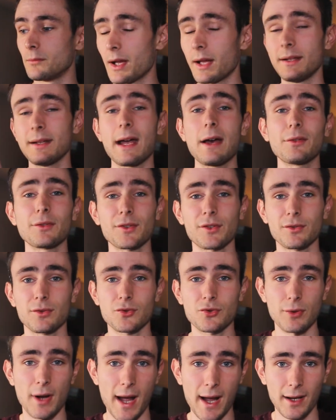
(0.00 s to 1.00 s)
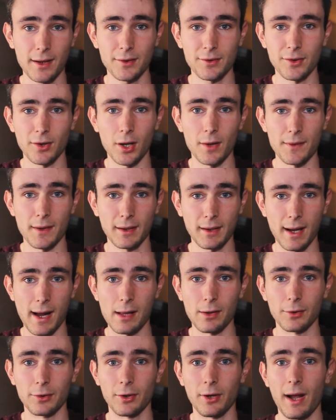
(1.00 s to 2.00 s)
announce tracks on the
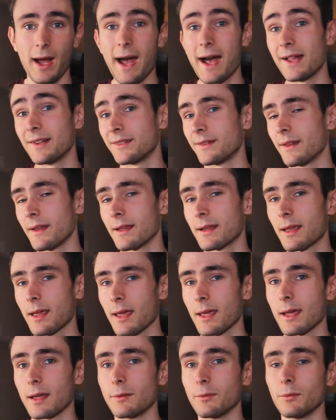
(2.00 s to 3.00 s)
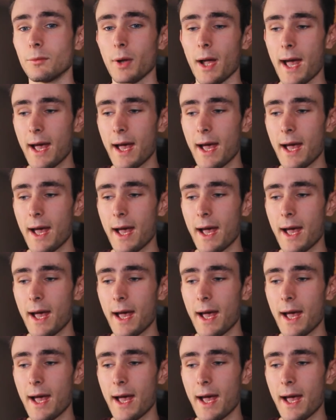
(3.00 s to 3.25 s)
calendar as they can,